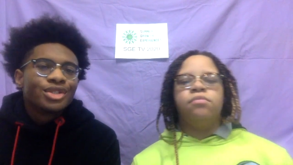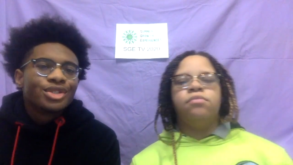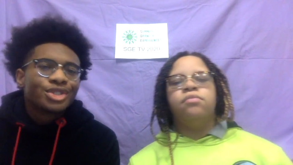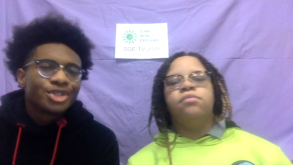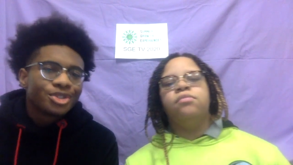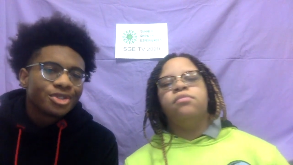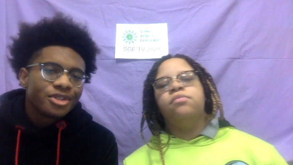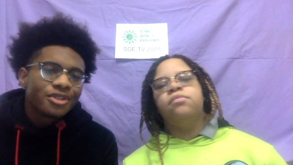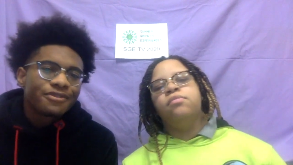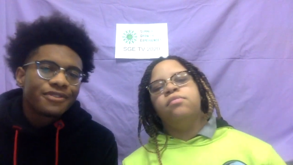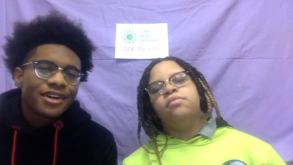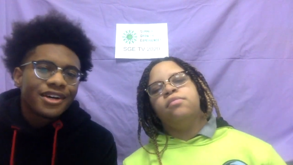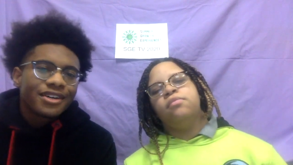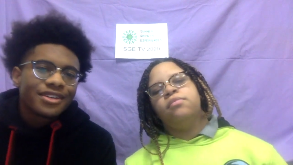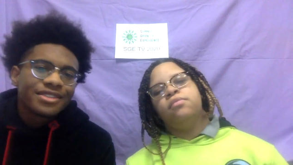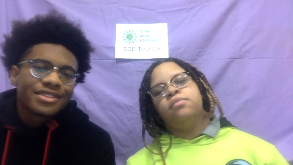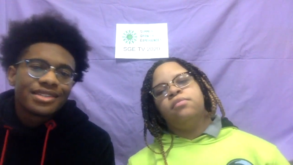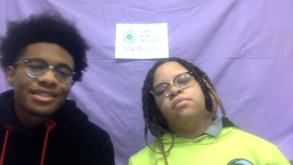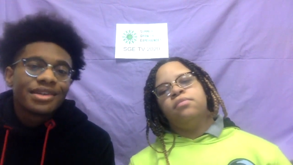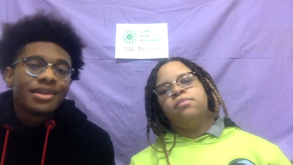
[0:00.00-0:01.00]
Speaker 1: True or
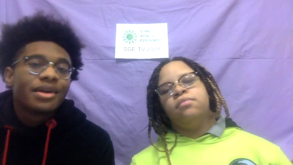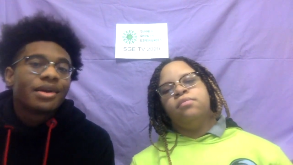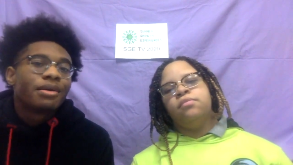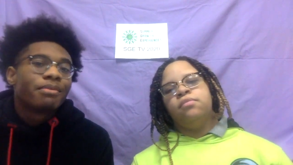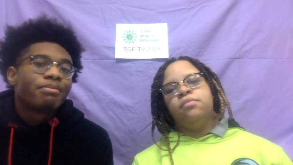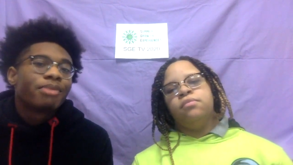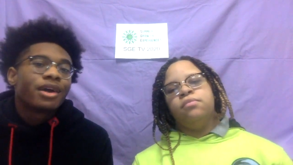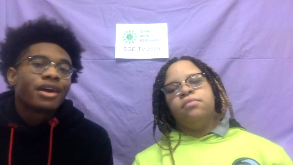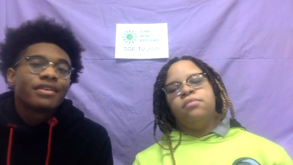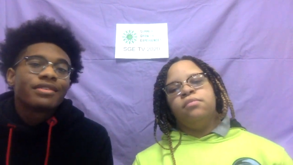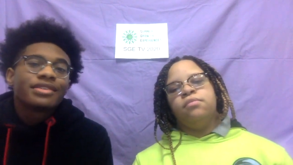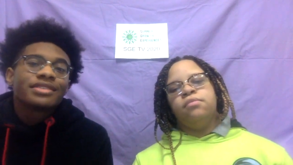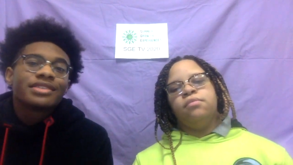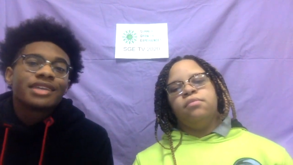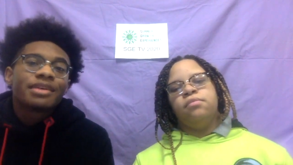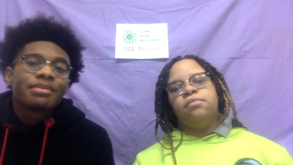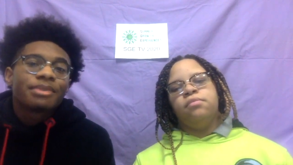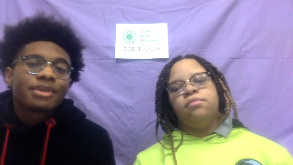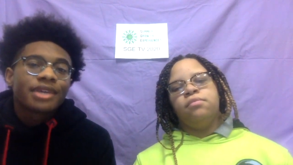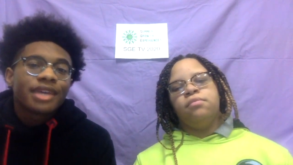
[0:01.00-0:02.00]
false? Part of this
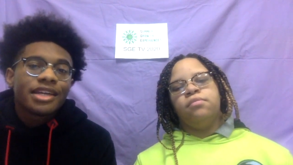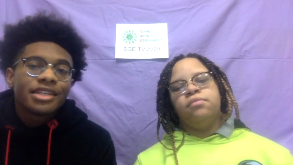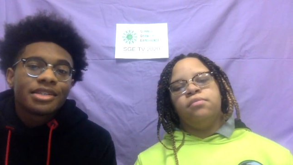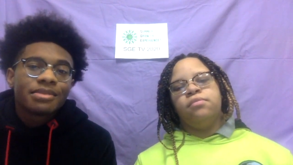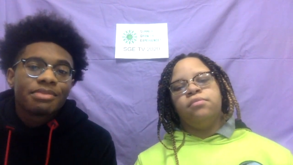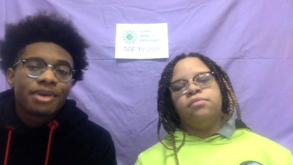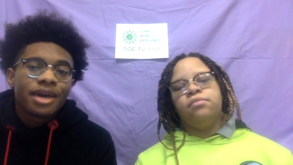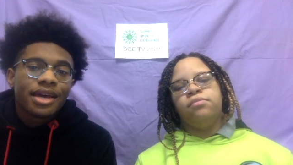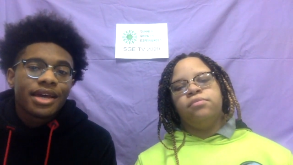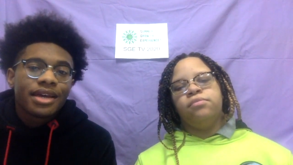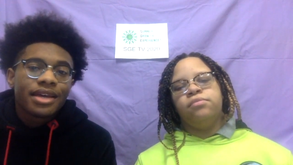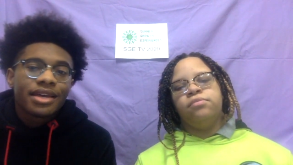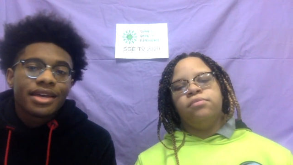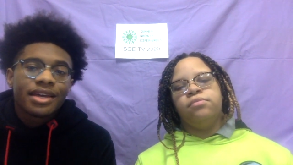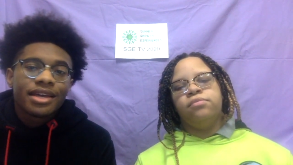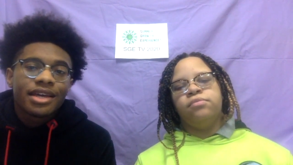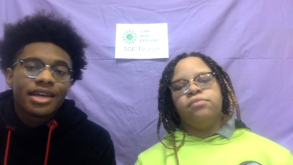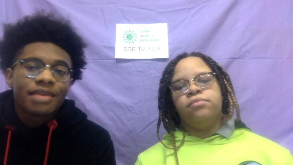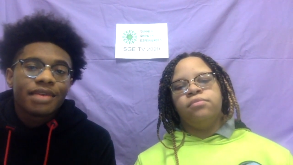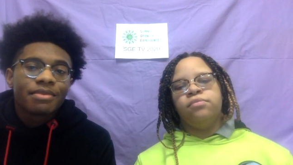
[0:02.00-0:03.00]
application packet
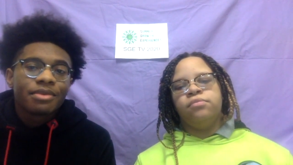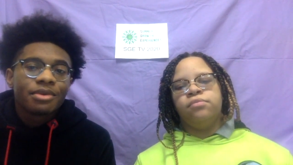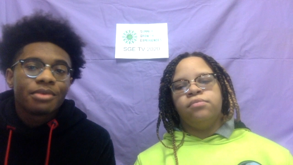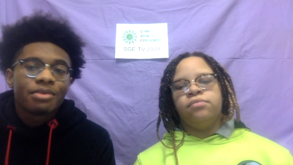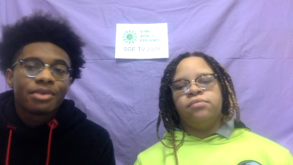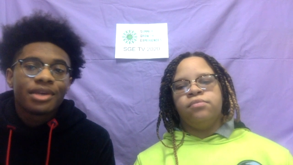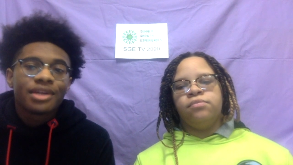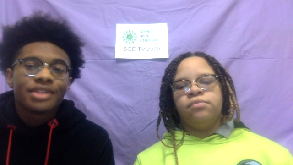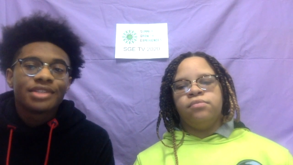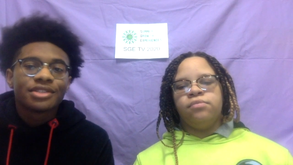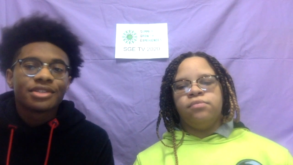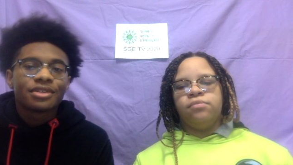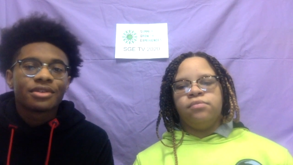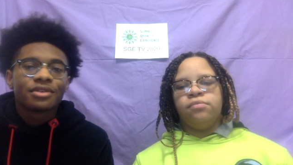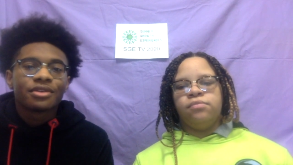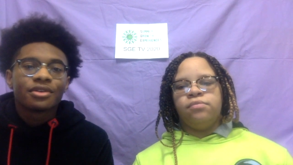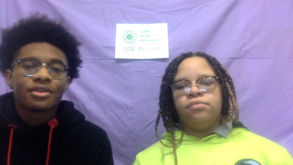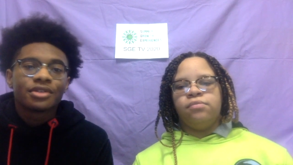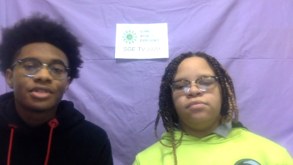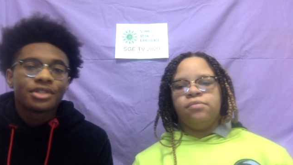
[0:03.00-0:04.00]
can help you
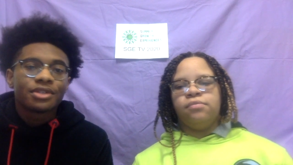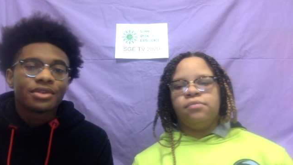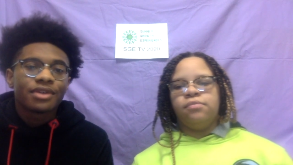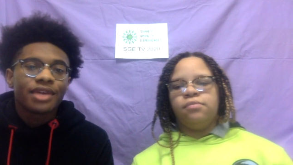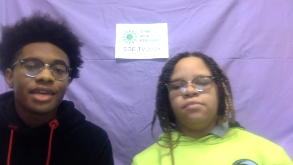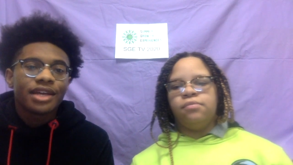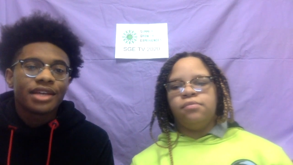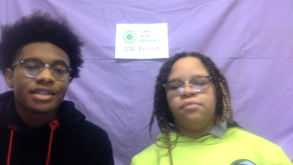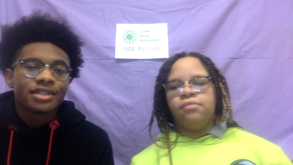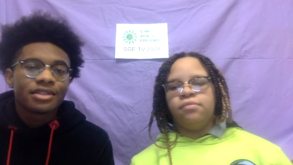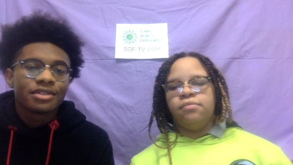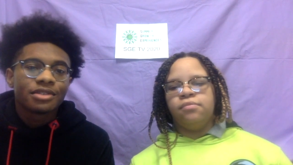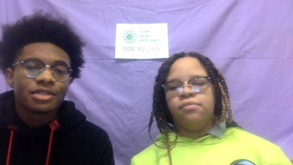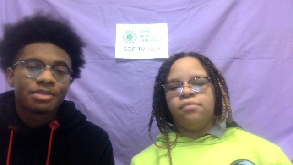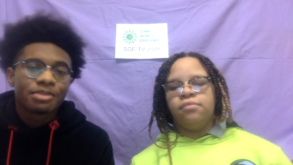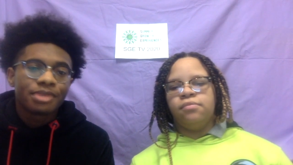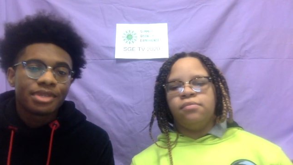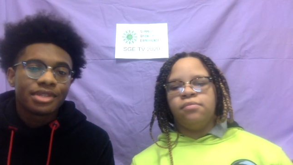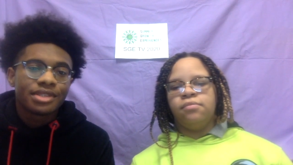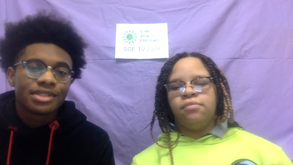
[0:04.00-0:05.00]
brainstorm your short answer
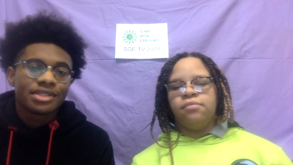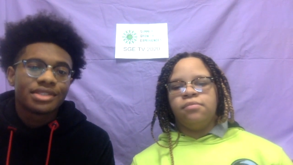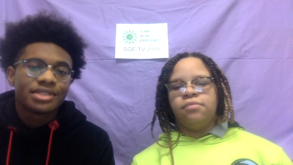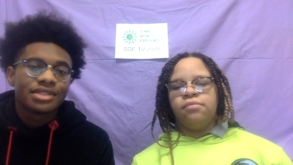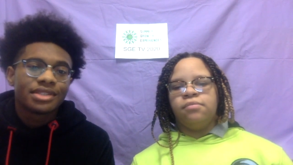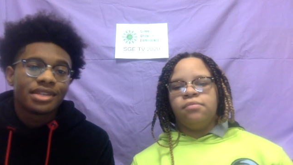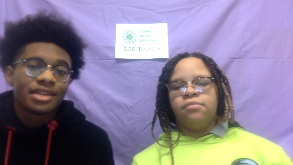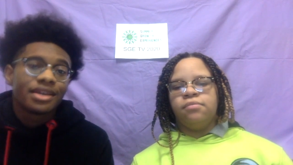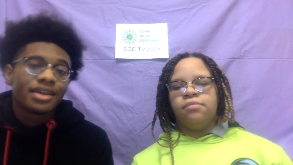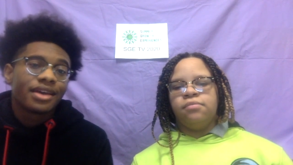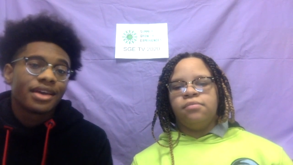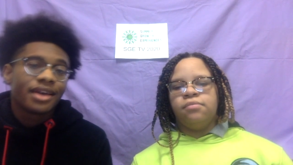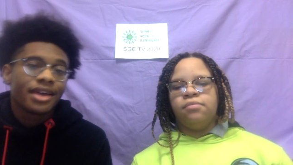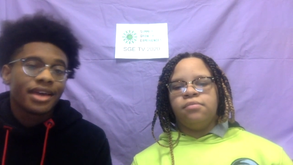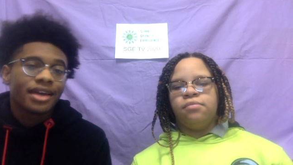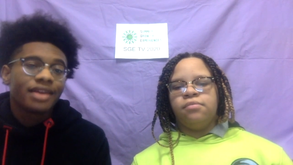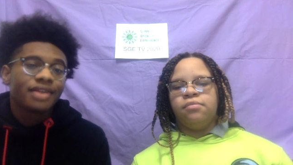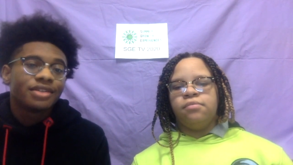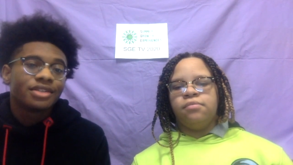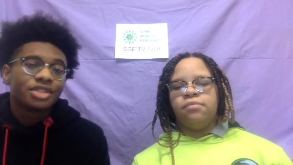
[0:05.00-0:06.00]
responses.
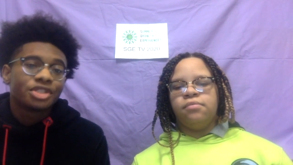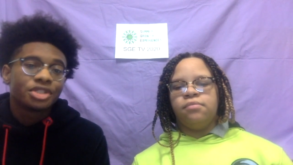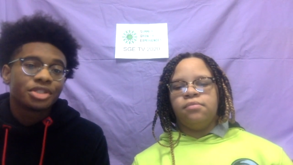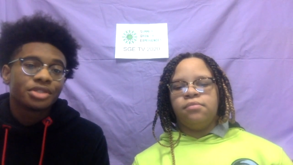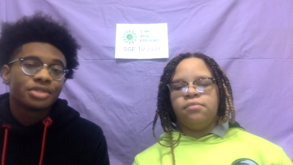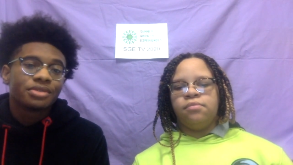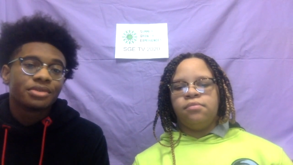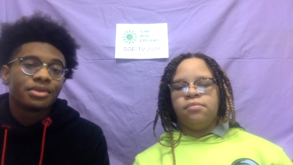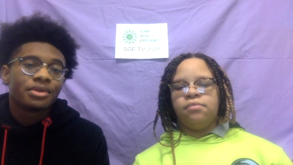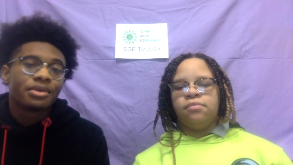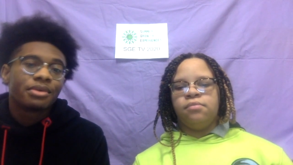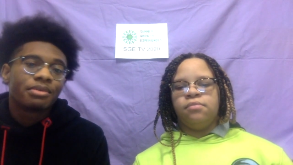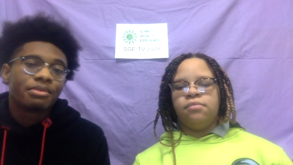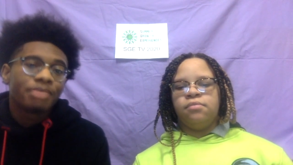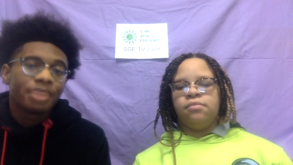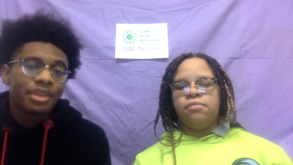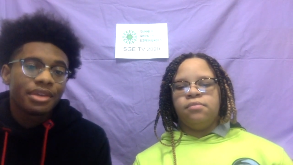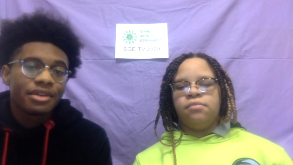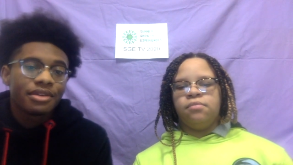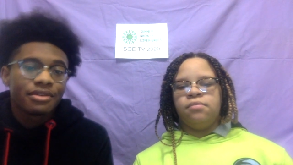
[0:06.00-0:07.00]
A. True.
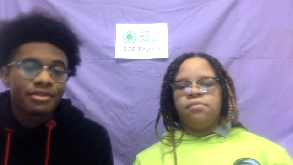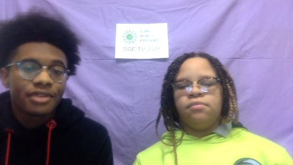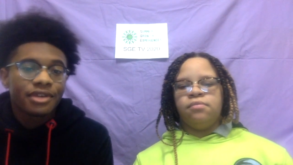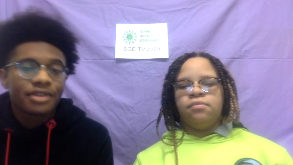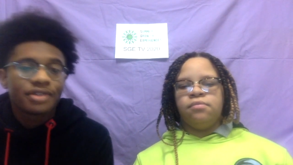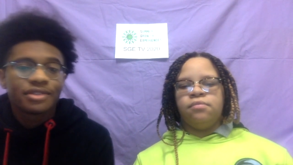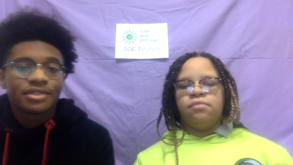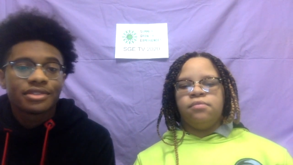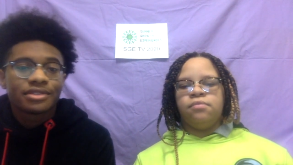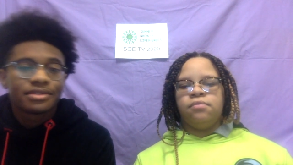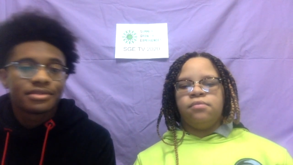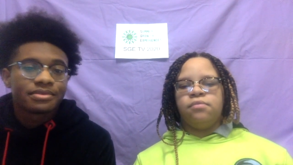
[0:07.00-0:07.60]
B. False.